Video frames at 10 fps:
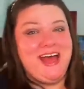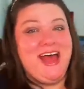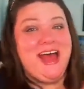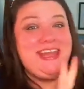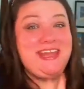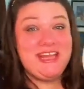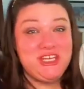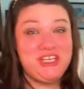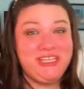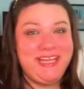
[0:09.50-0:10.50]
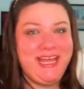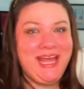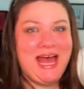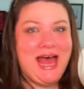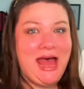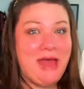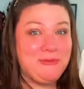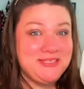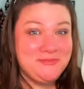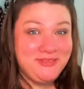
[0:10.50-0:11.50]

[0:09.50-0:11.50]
Initially, I wasn't